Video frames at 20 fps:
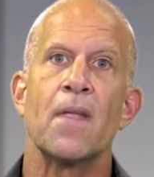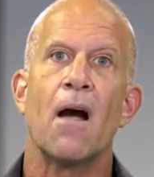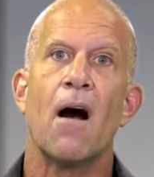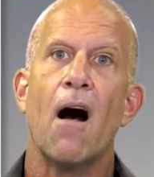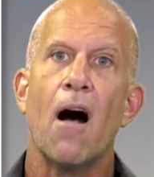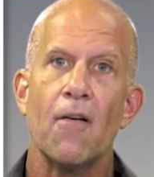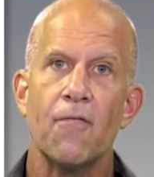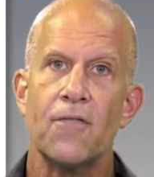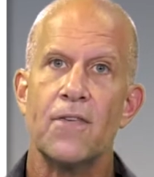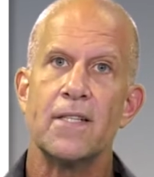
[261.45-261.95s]

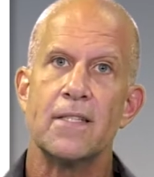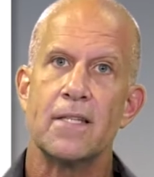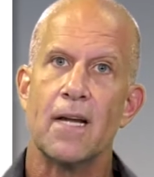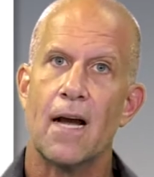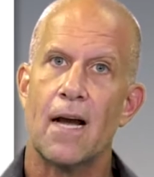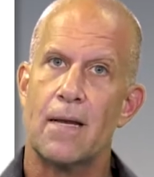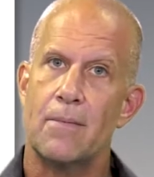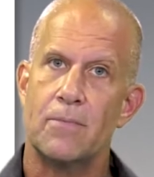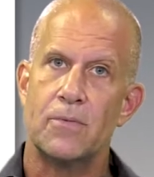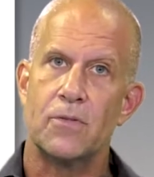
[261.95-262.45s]

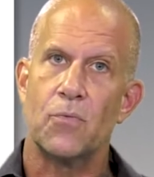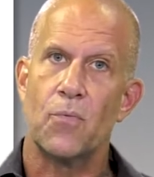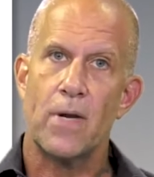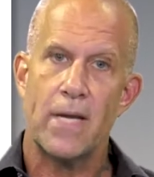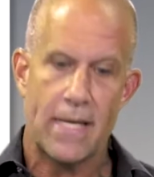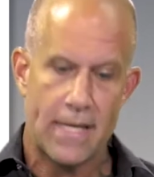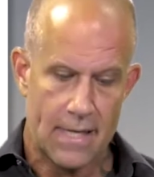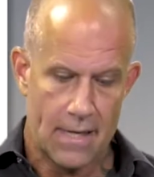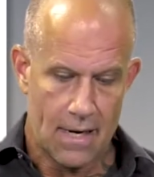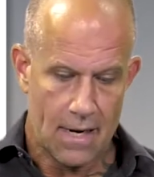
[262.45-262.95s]
Oftentimes
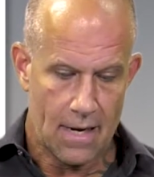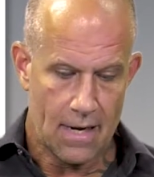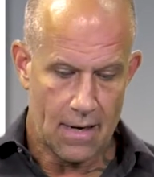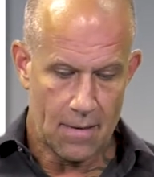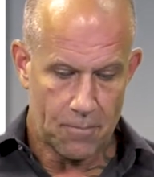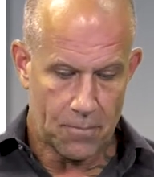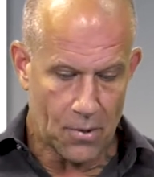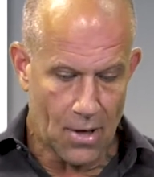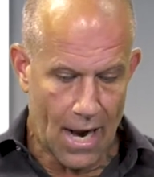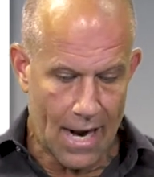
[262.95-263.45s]
we
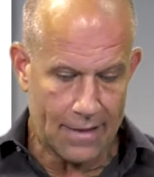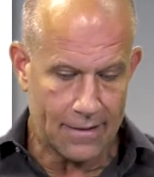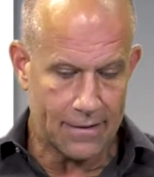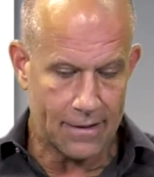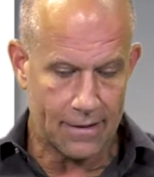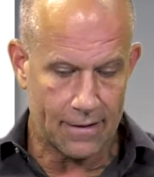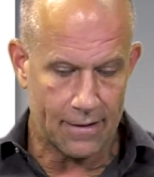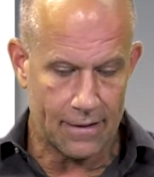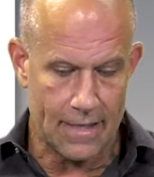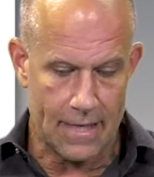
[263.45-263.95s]

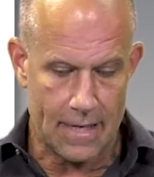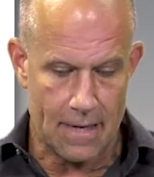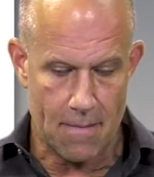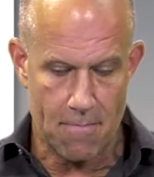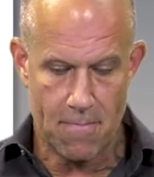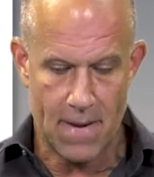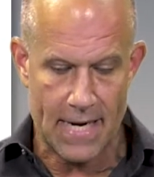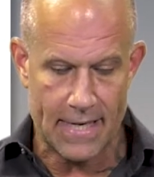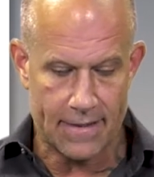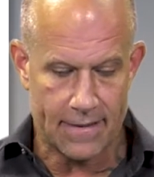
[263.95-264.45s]
practically
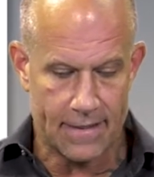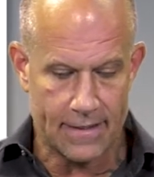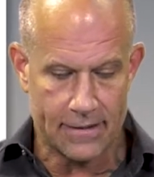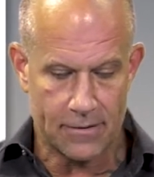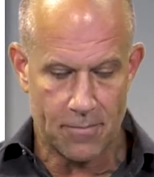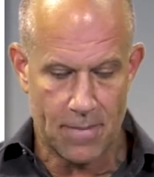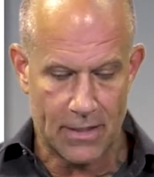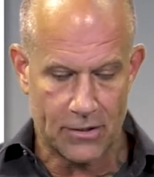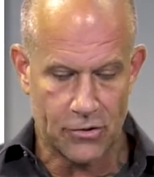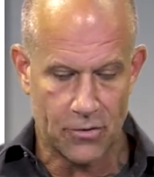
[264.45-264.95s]
make this
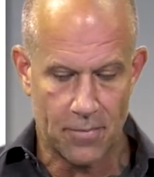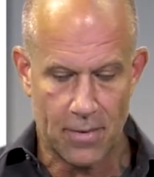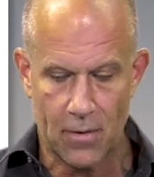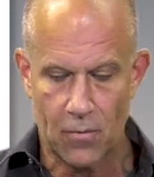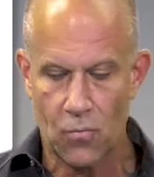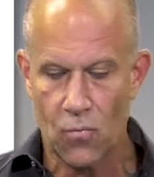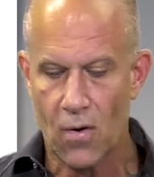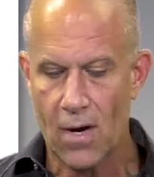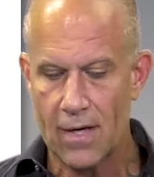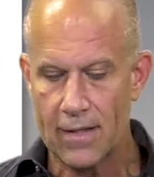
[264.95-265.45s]
measurement
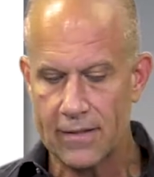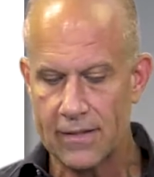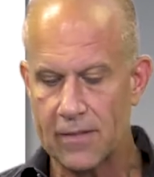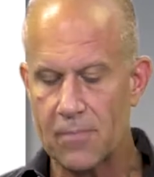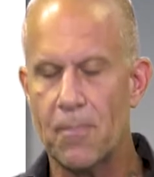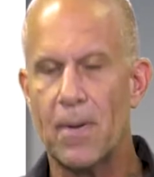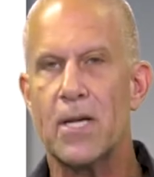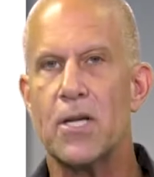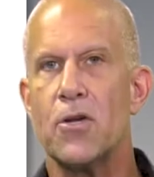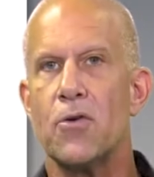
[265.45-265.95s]
once,
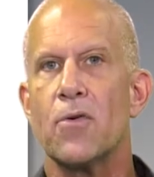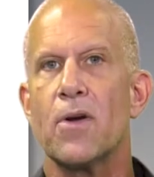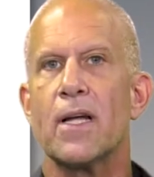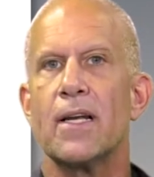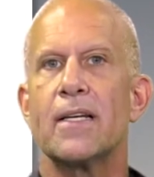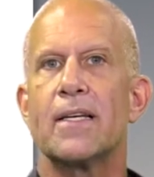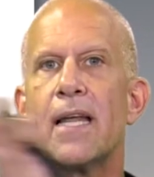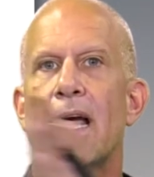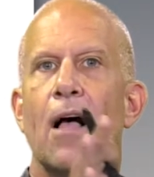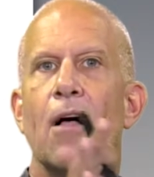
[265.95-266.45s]
but you
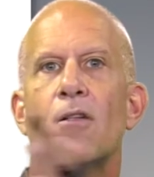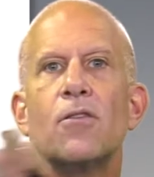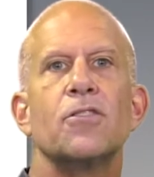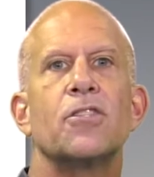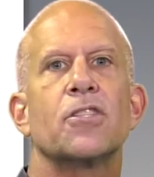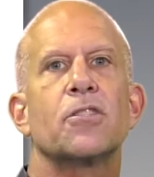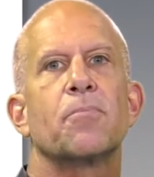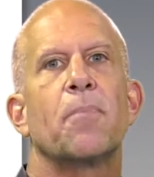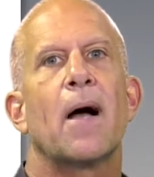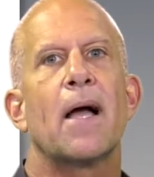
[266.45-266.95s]
can tell
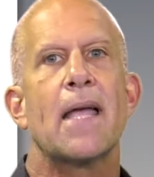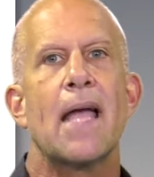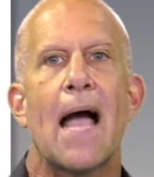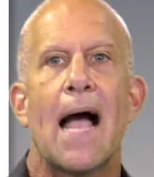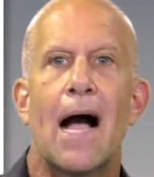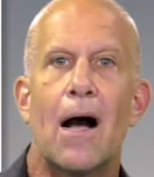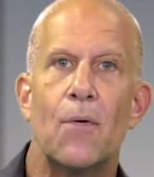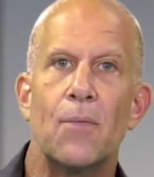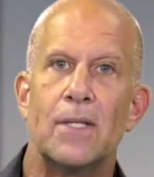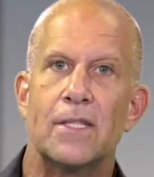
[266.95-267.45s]
just by
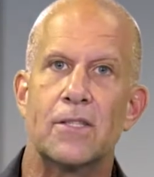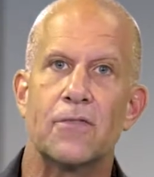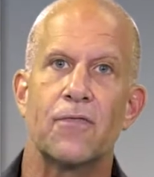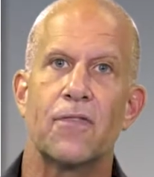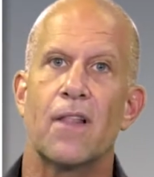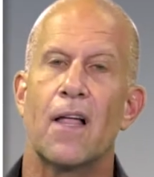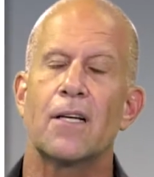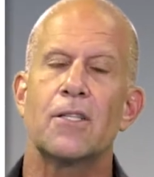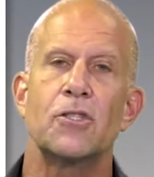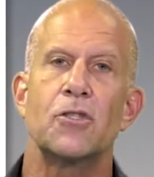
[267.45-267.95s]
how it's
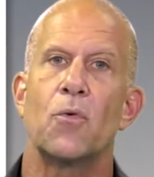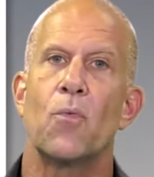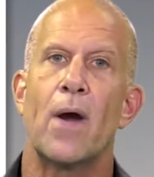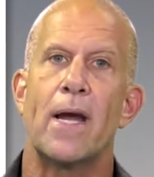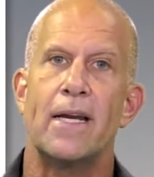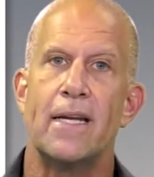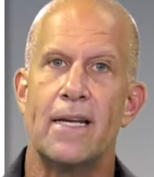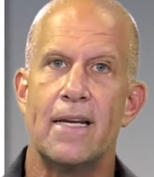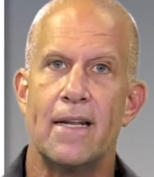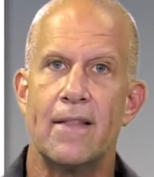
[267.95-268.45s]

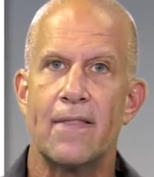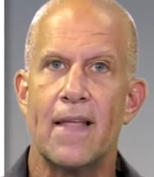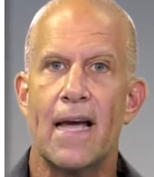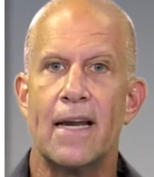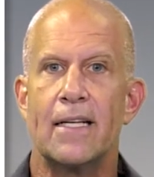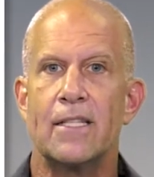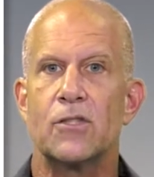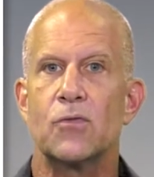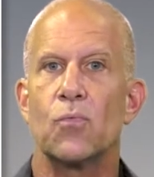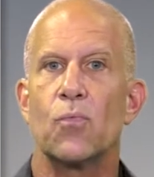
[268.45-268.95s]
fluctuating, in that
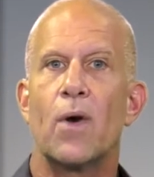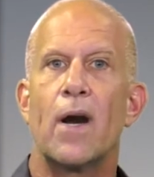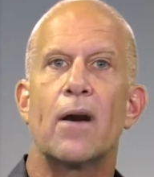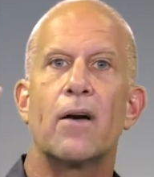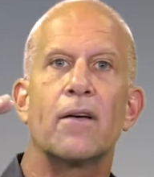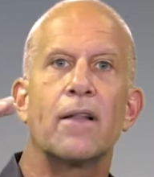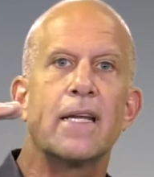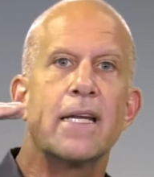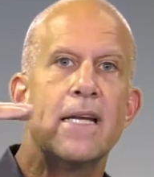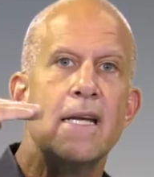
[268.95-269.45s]
it's
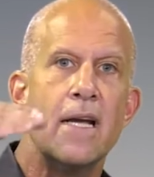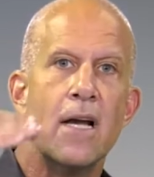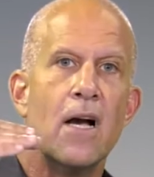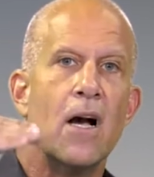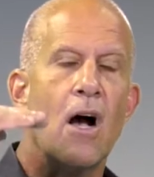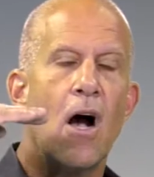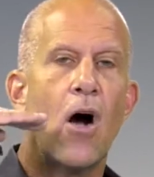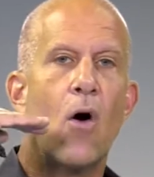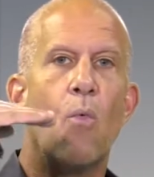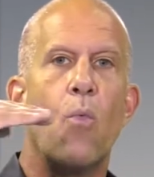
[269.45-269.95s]
rarely
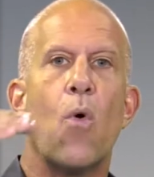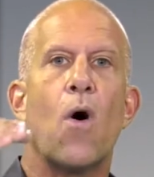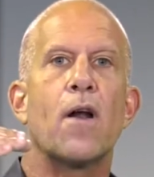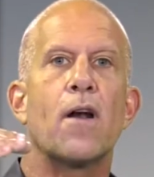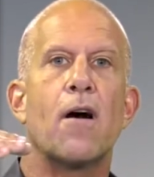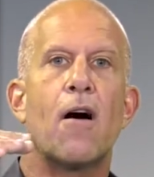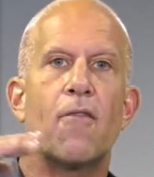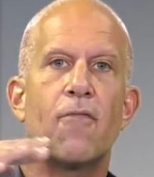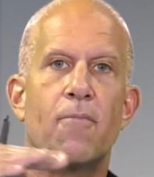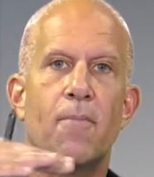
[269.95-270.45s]
a
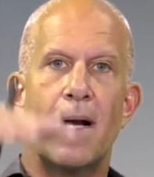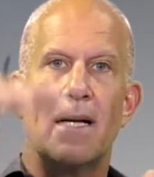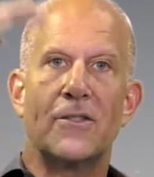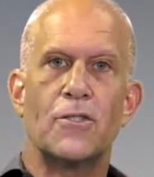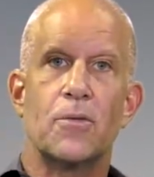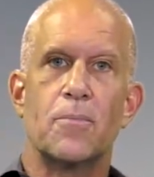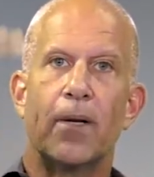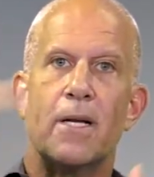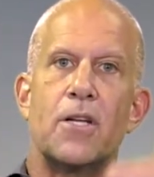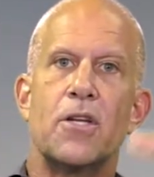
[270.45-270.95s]
one-off
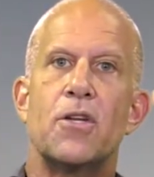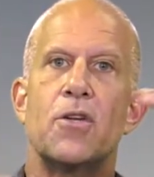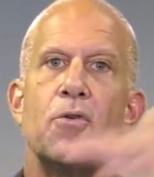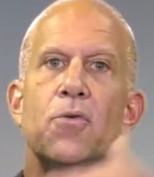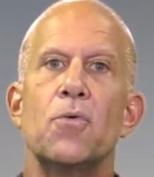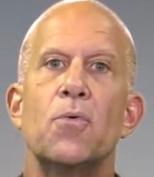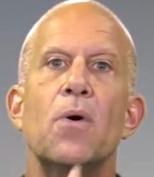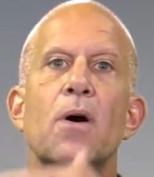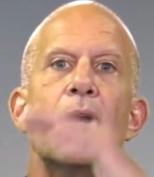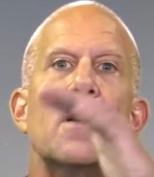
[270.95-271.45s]
measurement.
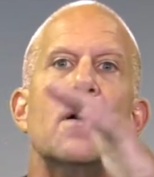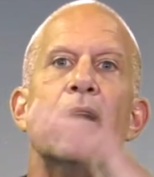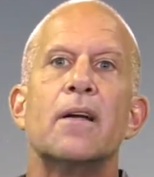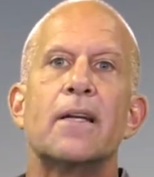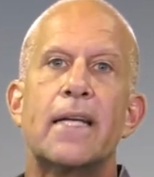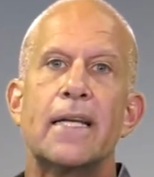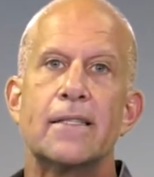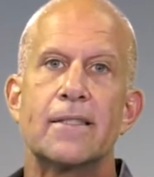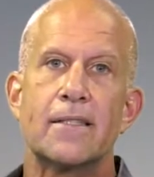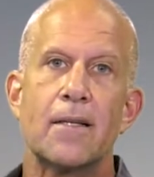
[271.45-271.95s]
You
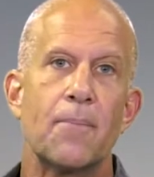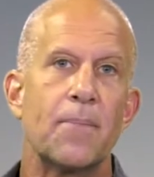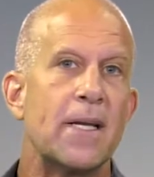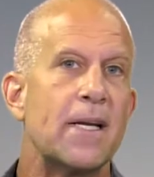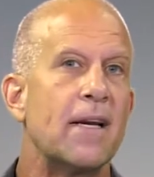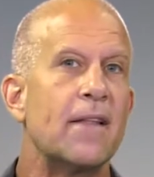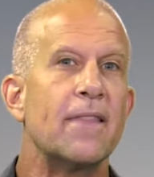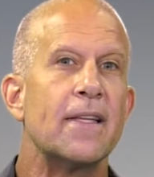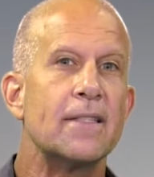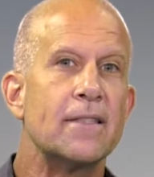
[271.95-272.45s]
get something,
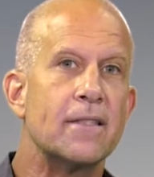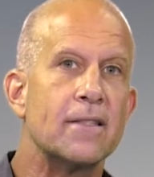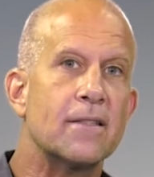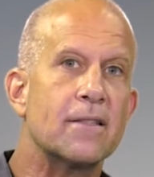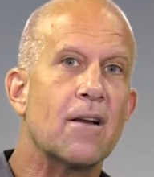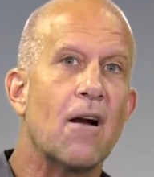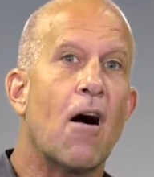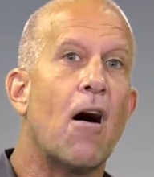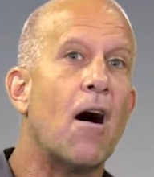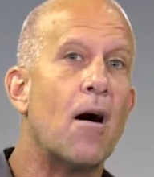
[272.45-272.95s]
and this is
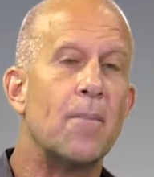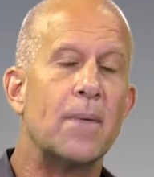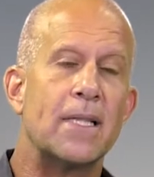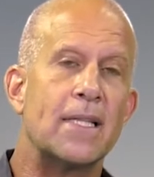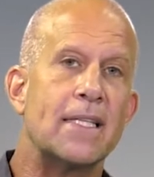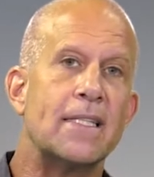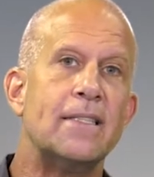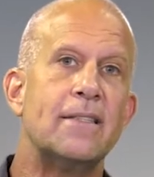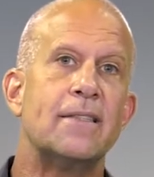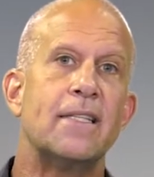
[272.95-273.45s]

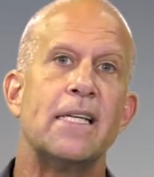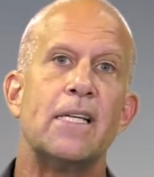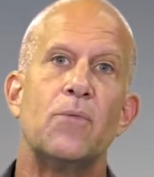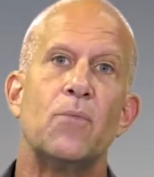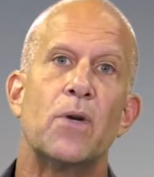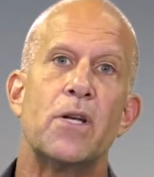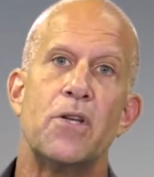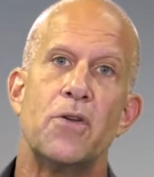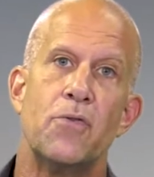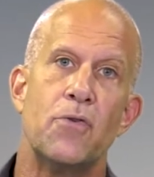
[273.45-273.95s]
commonly seen
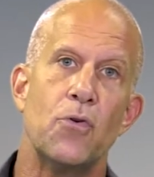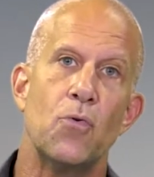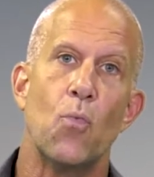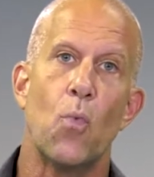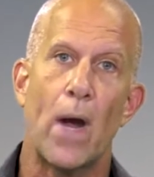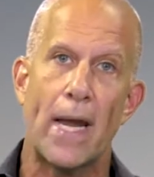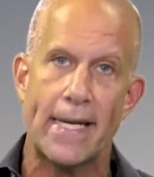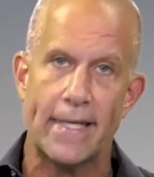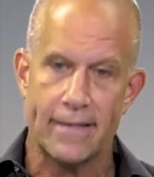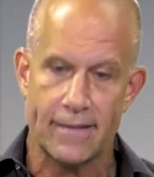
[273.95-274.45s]
when you do
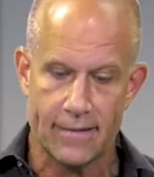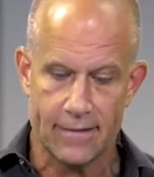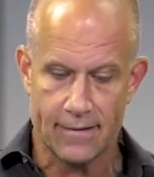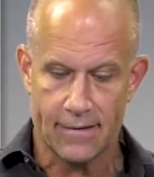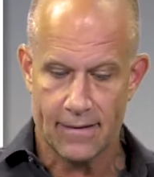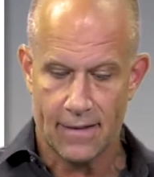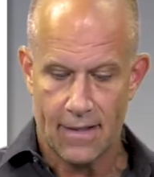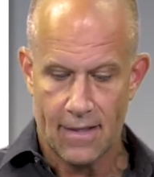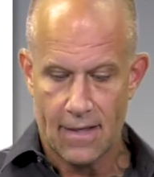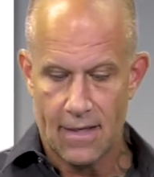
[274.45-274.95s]

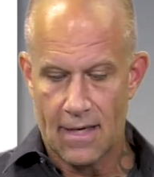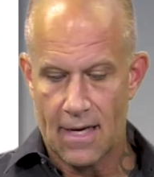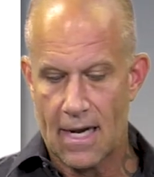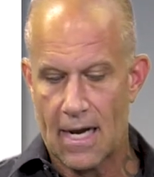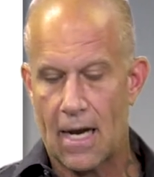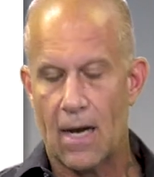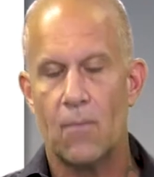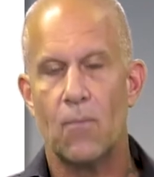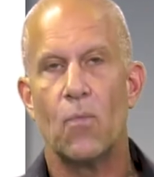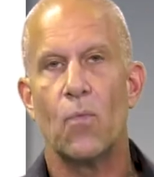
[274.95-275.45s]
weights,
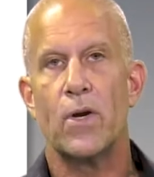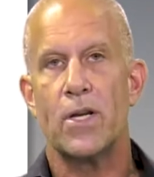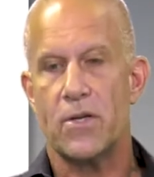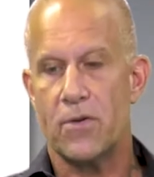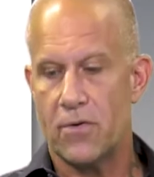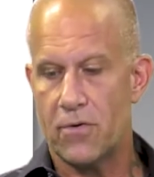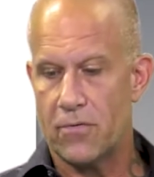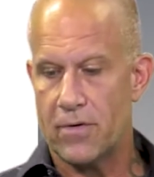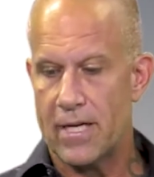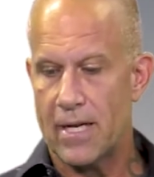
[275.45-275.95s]
when you
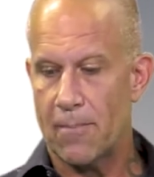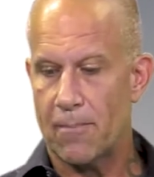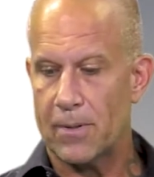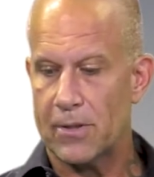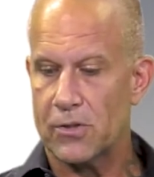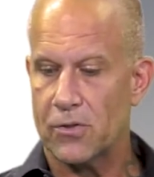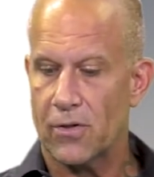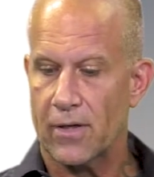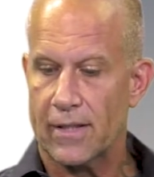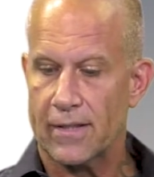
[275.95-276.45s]
do
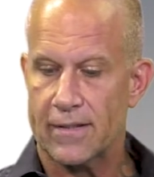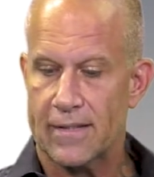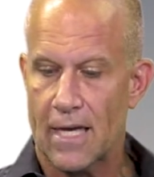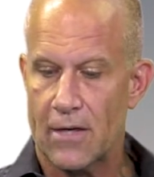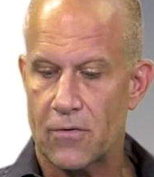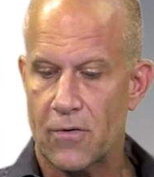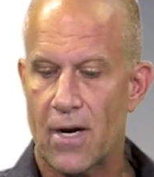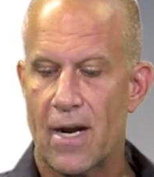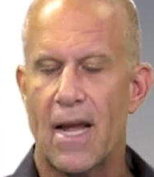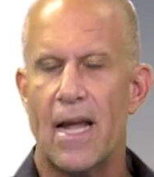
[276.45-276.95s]
temperature, etc.